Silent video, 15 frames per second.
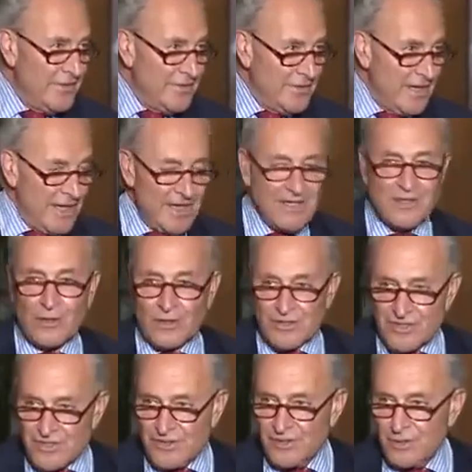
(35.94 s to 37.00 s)
They are
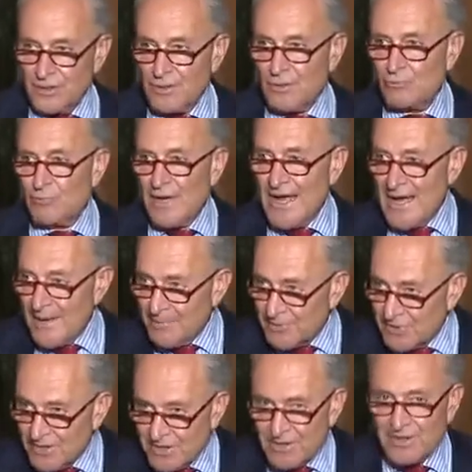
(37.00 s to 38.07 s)
still
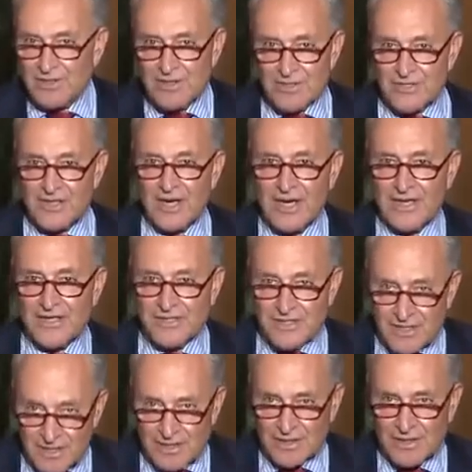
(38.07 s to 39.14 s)
wrapped in this
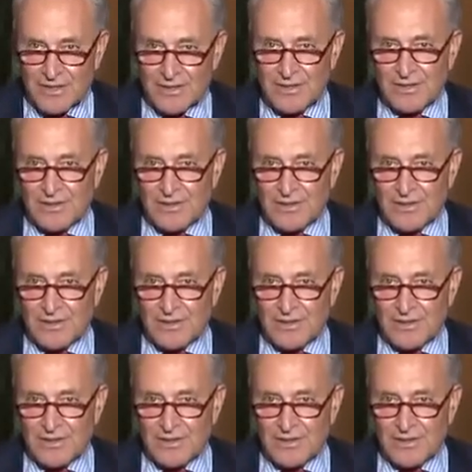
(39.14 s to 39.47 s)
idea